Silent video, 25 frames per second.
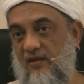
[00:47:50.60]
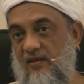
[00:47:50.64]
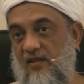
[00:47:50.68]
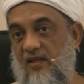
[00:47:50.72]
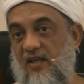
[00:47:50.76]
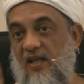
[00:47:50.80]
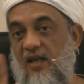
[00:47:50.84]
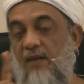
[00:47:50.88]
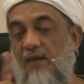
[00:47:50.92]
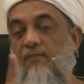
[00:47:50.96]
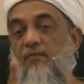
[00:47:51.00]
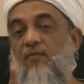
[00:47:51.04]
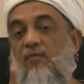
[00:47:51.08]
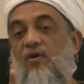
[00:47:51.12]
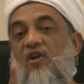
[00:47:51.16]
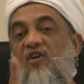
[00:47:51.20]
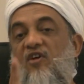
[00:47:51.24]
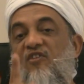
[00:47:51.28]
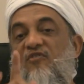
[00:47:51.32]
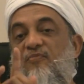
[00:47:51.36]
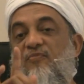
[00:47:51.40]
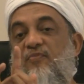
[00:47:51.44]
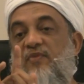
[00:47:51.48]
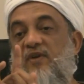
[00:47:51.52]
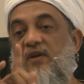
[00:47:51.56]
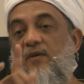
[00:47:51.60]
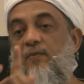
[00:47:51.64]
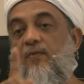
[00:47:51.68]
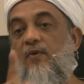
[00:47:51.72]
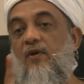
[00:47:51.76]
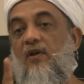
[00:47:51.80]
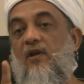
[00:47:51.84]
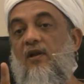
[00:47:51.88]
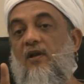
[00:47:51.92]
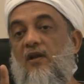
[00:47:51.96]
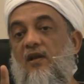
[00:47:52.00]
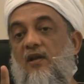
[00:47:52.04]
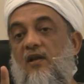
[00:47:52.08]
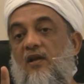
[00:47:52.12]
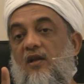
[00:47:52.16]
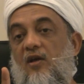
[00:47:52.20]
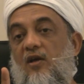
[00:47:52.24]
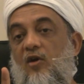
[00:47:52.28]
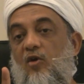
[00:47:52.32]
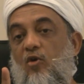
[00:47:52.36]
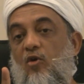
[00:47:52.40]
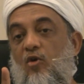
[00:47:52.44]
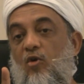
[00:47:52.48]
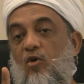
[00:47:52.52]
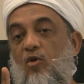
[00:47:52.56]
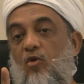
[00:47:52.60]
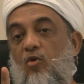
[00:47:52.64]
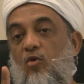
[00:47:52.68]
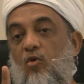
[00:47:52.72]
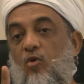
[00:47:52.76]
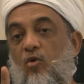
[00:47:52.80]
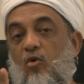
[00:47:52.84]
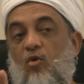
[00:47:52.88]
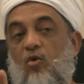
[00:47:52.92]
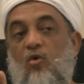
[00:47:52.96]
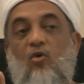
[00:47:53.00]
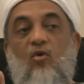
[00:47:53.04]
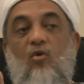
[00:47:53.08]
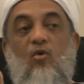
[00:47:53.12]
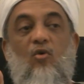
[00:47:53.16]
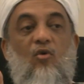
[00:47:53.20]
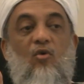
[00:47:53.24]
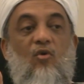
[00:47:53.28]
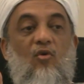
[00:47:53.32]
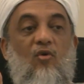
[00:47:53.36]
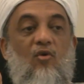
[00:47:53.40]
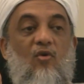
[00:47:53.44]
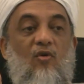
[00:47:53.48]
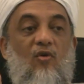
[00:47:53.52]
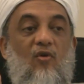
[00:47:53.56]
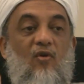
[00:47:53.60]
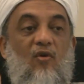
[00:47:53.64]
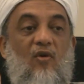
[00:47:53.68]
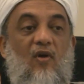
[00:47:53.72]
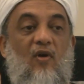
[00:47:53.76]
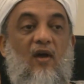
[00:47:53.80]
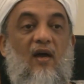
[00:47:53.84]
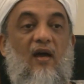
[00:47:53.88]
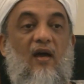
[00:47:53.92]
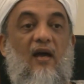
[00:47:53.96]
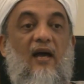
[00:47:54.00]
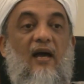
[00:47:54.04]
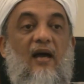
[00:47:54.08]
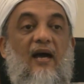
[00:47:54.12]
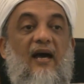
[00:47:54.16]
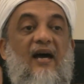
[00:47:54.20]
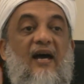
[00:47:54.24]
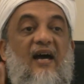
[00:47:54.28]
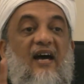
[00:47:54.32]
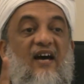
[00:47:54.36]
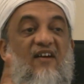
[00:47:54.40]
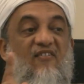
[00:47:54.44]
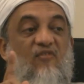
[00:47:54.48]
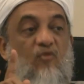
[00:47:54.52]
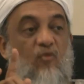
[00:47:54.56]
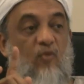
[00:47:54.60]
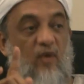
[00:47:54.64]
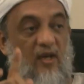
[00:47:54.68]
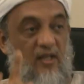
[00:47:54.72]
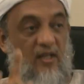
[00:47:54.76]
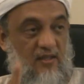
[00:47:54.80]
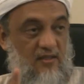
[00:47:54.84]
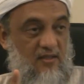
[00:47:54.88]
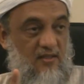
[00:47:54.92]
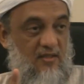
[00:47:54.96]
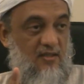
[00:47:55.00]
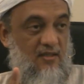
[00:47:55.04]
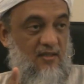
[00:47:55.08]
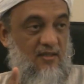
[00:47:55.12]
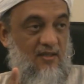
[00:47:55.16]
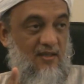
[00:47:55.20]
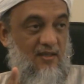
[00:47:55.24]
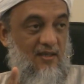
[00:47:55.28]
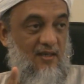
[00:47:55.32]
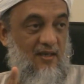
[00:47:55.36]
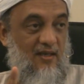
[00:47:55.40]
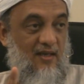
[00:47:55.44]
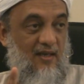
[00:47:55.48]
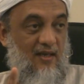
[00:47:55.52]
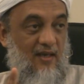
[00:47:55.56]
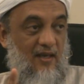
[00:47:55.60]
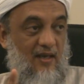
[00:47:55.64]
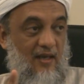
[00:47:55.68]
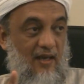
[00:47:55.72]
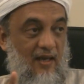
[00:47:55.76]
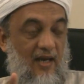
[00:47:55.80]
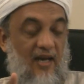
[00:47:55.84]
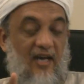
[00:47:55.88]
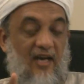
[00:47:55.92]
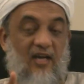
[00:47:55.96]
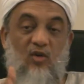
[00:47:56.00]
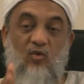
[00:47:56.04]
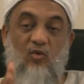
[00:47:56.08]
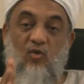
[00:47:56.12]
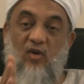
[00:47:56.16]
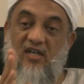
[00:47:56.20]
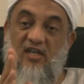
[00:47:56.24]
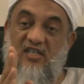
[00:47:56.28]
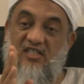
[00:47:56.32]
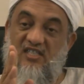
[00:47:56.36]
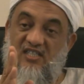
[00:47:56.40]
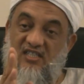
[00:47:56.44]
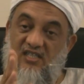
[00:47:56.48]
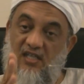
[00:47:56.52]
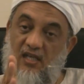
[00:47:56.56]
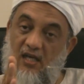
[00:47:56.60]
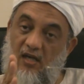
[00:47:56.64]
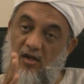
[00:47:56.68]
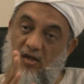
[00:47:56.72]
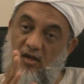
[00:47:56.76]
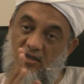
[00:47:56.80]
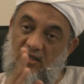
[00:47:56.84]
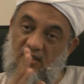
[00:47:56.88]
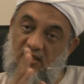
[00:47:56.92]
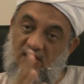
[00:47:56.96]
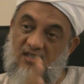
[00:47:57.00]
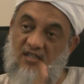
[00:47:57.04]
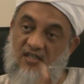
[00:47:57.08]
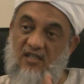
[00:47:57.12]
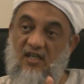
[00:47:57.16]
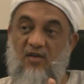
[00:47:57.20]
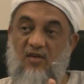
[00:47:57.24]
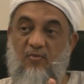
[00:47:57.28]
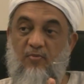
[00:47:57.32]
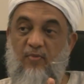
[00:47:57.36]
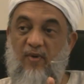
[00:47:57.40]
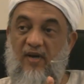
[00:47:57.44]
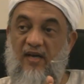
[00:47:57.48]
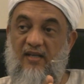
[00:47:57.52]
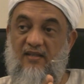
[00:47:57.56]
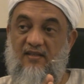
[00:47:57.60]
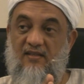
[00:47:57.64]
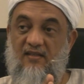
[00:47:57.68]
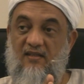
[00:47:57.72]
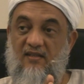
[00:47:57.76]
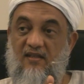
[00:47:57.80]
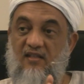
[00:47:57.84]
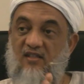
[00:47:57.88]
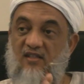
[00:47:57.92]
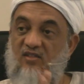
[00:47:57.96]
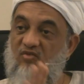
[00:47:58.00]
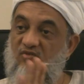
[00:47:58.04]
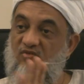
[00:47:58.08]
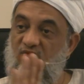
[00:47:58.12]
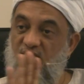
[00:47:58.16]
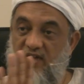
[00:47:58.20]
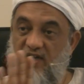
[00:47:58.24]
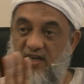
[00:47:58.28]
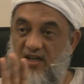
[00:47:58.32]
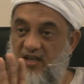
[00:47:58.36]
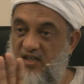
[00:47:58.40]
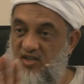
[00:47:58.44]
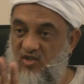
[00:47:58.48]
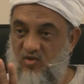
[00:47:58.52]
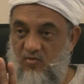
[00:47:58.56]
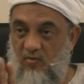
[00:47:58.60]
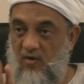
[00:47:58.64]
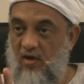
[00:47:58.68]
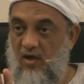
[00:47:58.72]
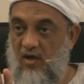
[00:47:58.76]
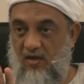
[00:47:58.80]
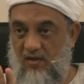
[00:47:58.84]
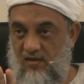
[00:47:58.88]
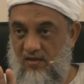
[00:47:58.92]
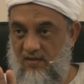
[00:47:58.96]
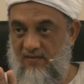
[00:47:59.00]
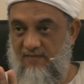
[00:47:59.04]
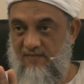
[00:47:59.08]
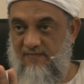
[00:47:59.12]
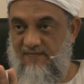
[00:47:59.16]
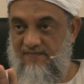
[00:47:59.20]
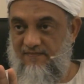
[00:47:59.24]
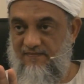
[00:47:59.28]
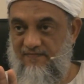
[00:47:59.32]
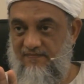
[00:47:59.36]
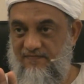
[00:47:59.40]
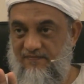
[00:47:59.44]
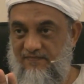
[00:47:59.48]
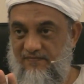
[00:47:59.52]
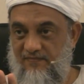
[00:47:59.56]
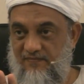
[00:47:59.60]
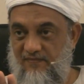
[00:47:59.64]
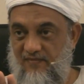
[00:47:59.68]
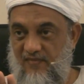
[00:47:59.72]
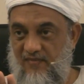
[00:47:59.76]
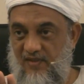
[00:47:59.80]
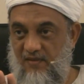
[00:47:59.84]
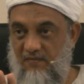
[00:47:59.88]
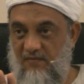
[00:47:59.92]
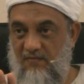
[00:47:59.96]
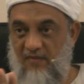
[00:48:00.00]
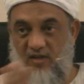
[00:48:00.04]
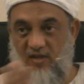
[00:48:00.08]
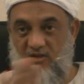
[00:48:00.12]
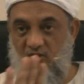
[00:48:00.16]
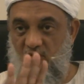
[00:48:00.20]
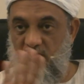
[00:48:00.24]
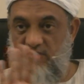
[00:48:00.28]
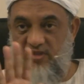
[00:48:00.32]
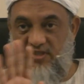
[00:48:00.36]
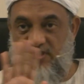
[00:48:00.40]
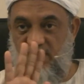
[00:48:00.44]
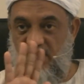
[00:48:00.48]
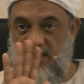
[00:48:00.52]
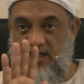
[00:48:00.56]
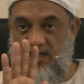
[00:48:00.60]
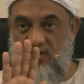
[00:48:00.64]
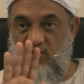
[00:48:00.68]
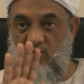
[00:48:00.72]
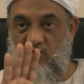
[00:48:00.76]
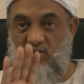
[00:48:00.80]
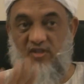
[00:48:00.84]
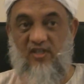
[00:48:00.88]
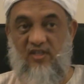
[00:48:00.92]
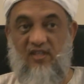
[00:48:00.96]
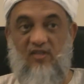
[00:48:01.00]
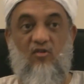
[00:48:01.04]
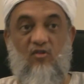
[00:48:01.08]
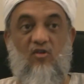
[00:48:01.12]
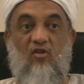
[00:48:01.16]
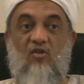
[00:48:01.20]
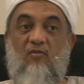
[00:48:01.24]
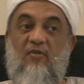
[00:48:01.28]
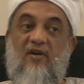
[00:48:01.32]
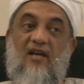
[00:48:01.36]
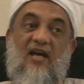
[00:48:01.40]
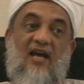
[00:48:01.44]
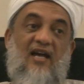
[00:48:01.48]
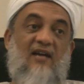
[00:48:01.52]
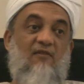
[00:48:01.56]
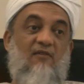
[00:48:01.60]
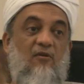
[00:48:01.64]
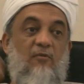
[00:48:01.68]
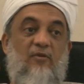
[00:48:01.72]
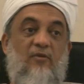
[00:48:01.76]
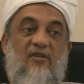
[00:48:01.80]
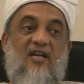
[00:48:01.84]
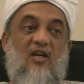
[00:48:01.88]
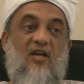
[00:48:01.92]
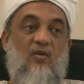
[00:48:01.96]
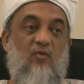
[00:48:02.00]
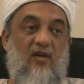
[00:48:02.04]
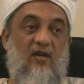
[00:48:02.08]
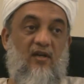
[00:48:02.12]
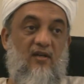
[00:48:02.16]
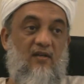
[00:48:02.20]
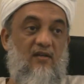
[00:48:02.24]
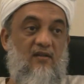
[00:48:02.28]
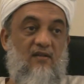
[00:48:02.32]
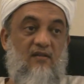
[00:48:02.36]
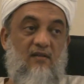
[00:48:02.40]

the number of people who have wealth and who are still on the straight path is very small. Make no mistake and don't think, no, no, but I will be that one.